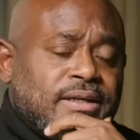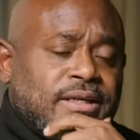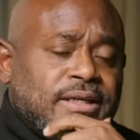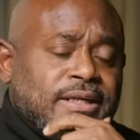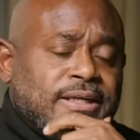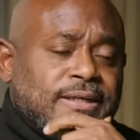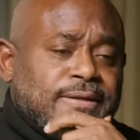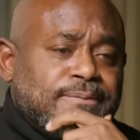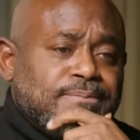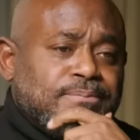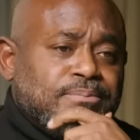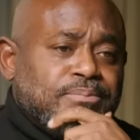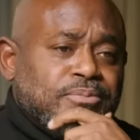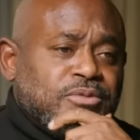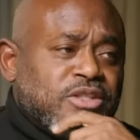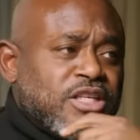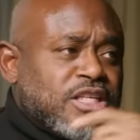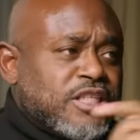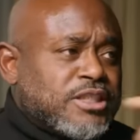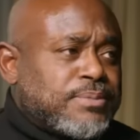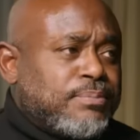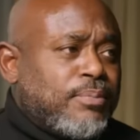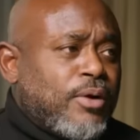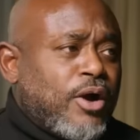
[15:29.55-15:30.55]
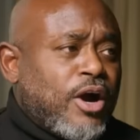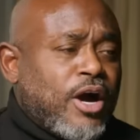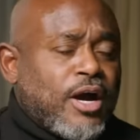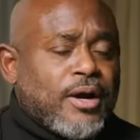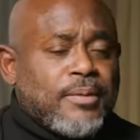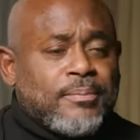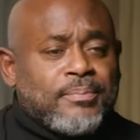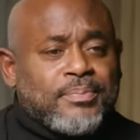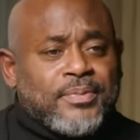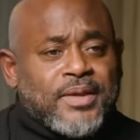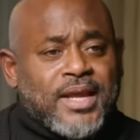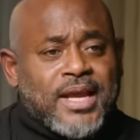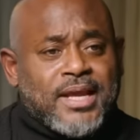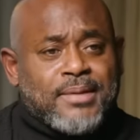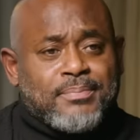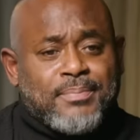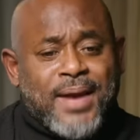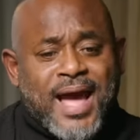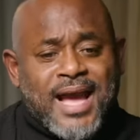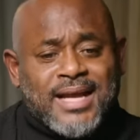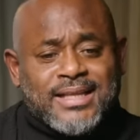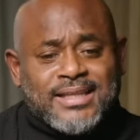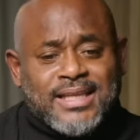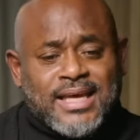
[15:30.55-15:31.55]
um, to this bar.
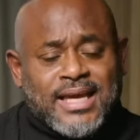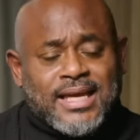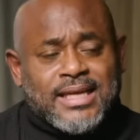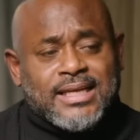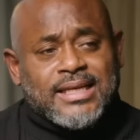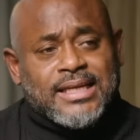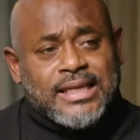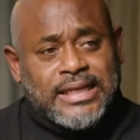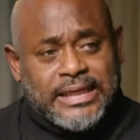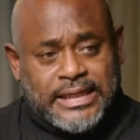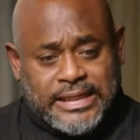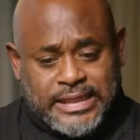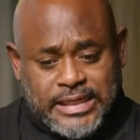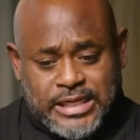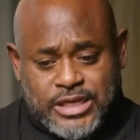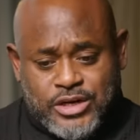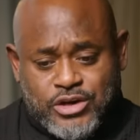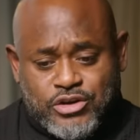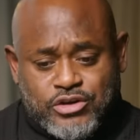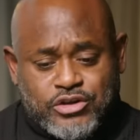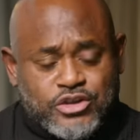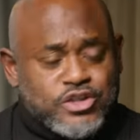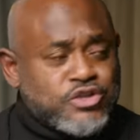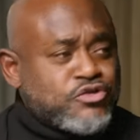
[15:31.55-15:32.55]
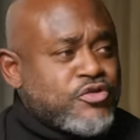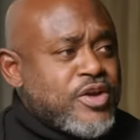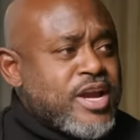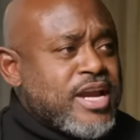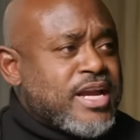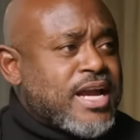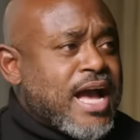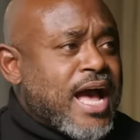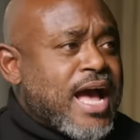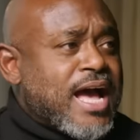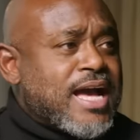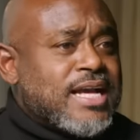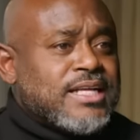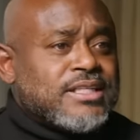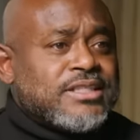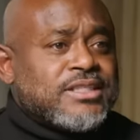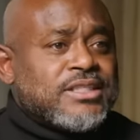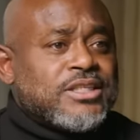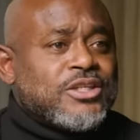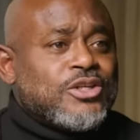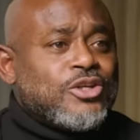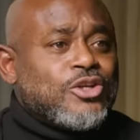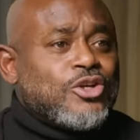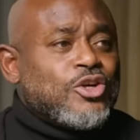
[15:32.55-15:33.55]
And back then, street
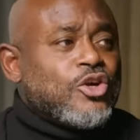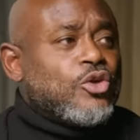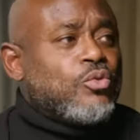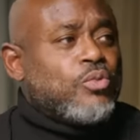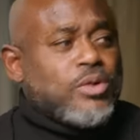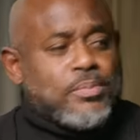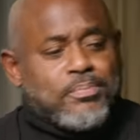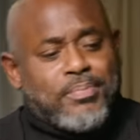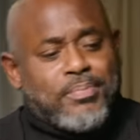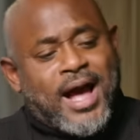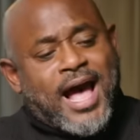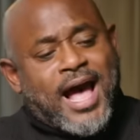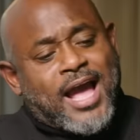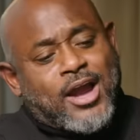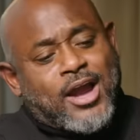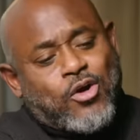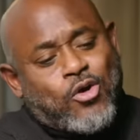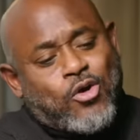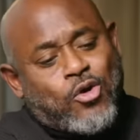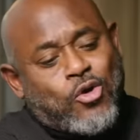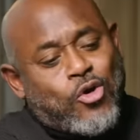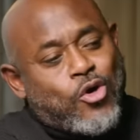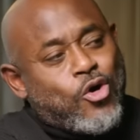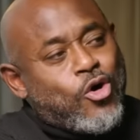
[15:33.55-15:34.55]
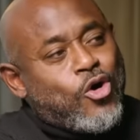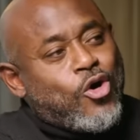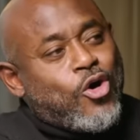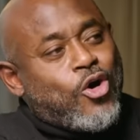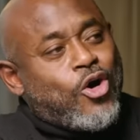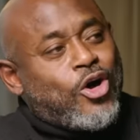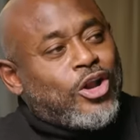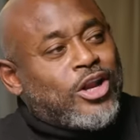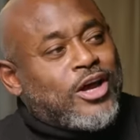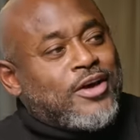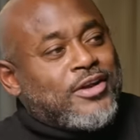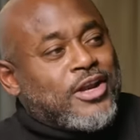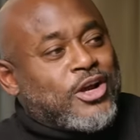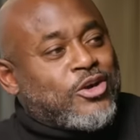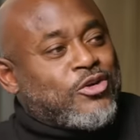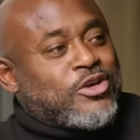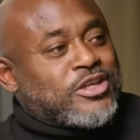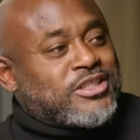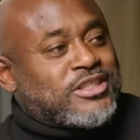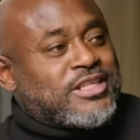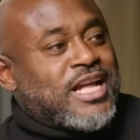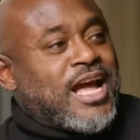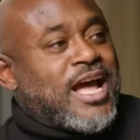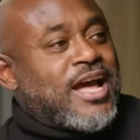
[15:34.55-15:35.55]
guys would buy all of the
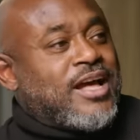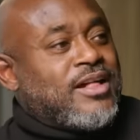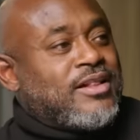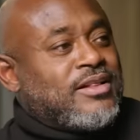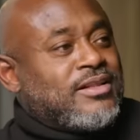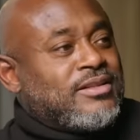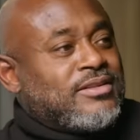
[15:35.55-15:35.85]
Cristal.